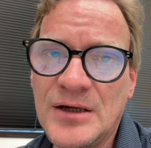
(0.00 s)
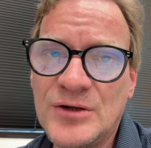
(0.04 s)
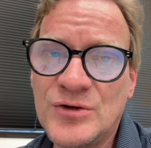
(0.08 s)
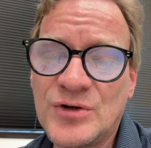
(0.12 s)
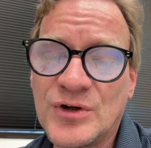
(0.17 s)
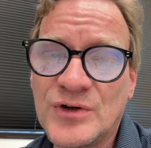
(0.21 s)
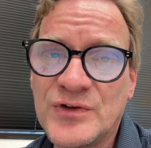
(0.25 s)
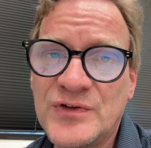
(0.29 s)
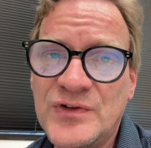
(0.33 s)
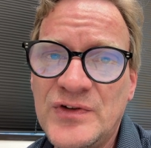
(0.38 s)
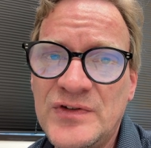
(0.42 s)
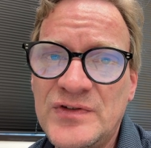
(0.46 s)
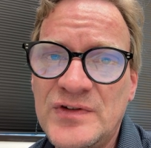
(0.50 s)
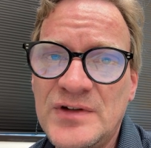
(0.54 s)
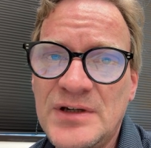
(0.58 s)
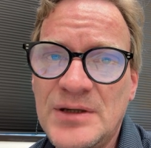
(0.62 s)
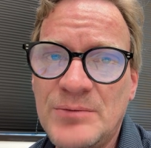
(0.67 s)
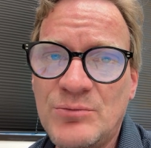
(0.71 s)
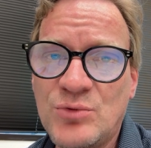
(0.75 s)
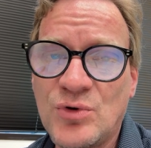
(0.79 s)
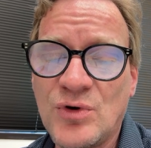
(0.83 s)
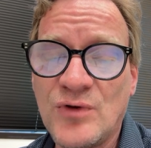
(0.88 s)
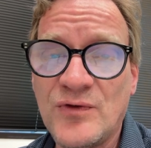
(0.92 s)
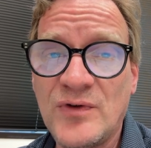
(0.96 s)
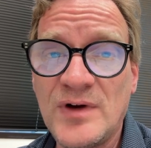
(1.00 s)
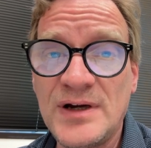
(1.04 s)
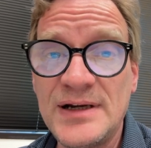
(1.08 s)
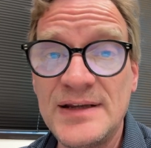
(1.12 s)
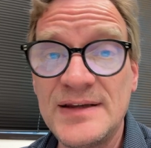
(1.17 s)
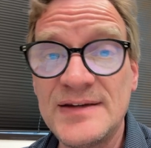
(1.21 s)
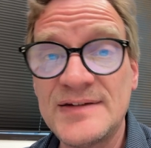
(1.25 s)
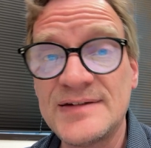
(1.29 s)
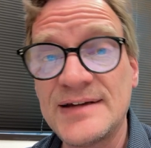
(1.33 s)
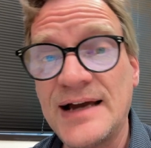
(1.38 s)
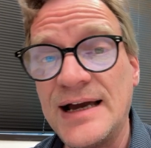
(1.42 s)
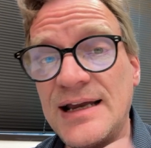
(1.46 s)
toxicity profile and
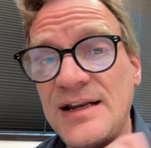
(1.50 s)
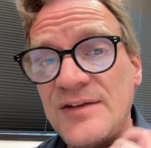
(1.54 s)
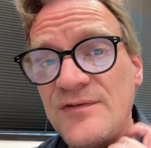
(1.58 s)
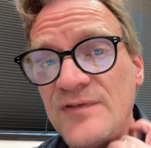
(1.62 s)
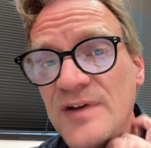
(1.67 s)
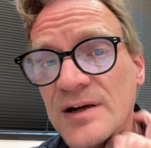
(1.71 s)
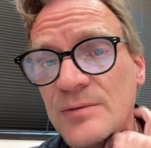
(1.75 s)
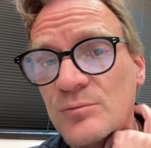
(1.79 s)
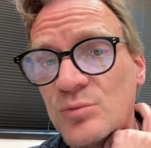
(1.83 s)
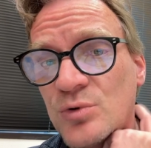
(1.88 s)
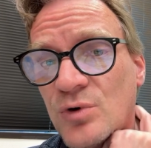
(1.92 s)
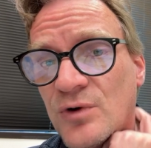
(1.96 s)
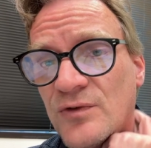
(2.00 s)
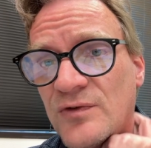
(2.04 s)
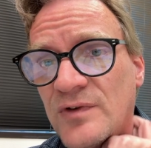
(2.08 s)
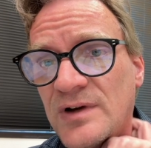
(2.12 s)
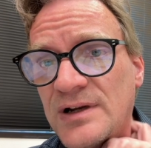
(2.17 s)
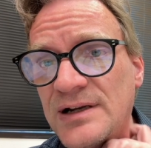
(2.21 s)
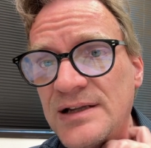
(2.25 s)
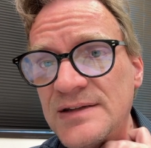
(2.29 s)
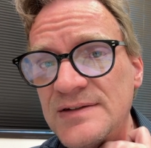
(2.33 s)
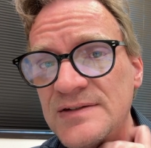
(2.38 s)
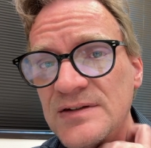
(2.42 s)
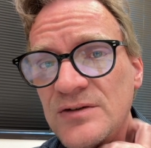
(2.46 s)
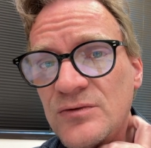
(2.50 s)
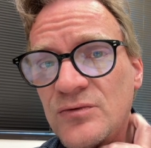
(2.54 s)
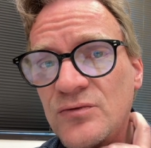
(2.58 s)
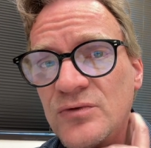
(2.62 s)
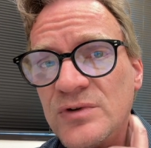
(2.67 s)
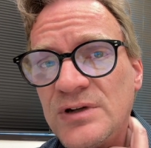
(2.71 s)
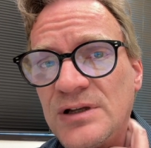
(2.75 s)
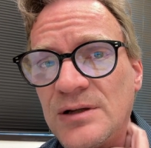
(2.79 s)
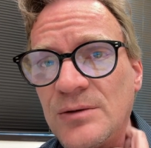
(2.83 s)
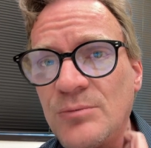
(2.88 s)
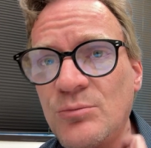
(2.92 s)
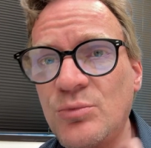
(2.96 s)
the side effect profile. It's a
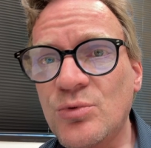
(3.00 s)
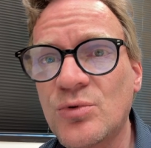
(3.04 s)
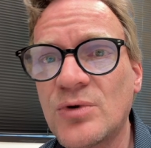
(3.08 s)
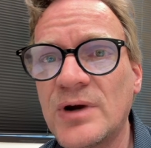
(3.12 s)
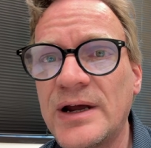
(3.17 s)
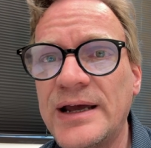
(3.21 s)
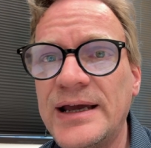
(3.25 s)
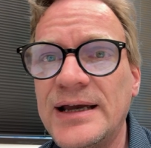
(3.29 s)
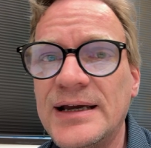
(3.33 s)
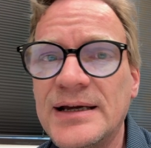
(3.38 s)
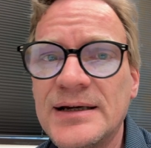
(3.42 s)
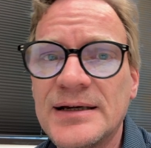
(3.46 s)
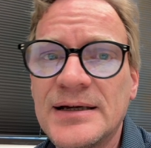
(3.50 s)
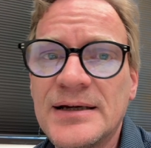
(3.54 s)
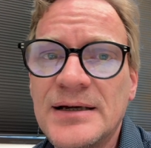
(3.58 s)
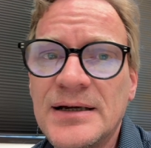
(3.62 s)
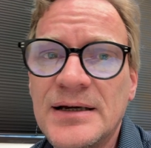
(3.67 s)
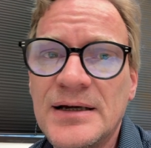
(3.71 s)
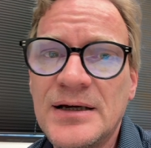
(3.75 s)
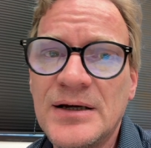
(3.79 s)
real break